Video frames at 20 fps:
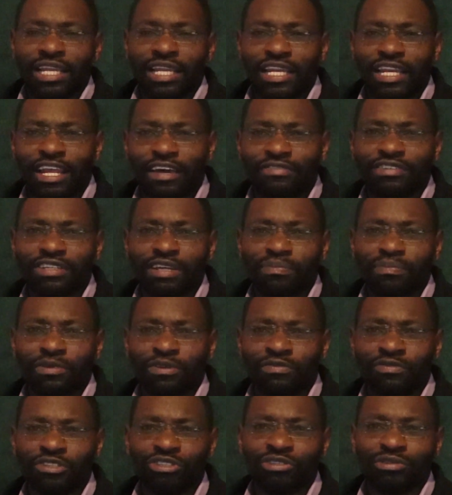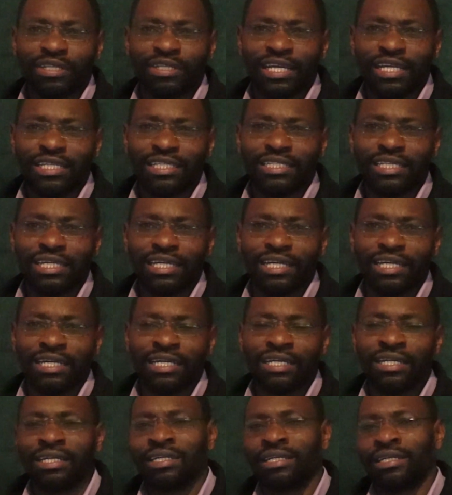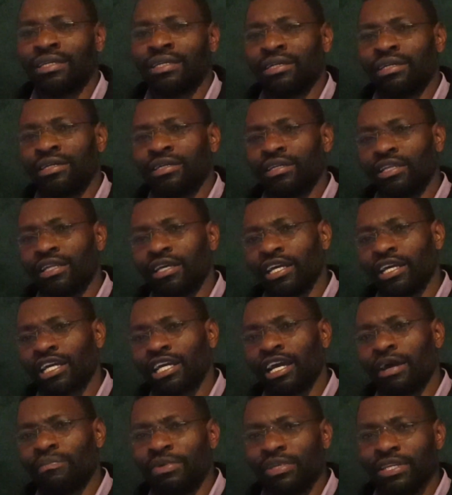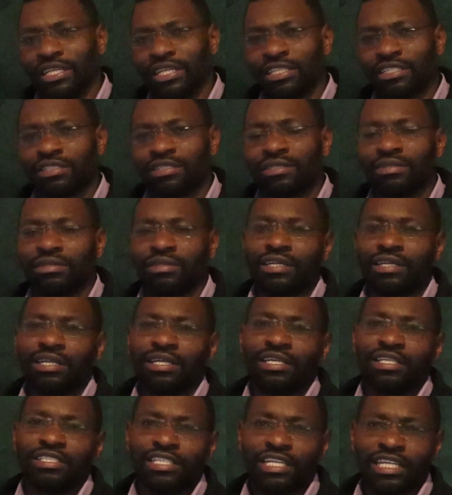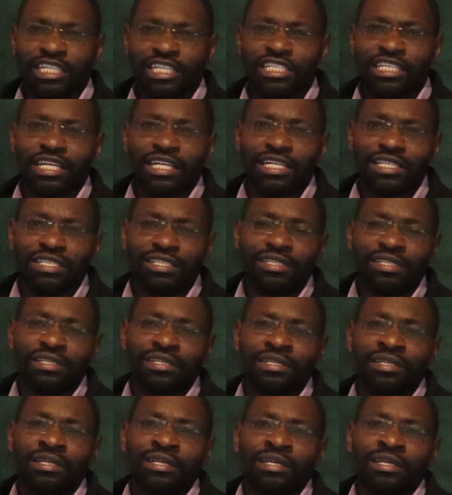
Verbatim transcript: left a provision that the cabinet secretaries